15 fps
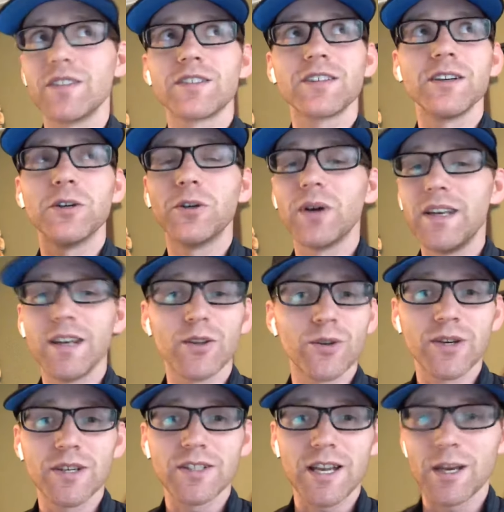So
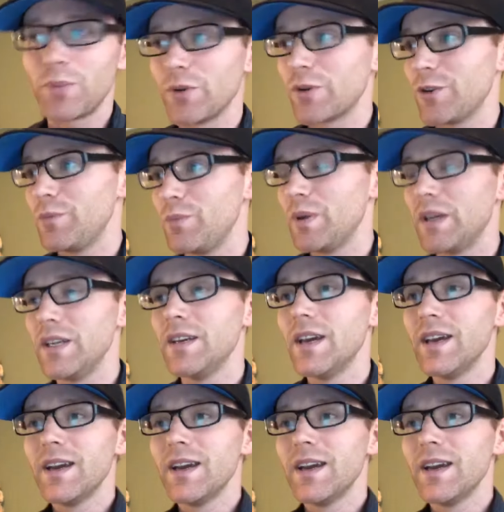another example could be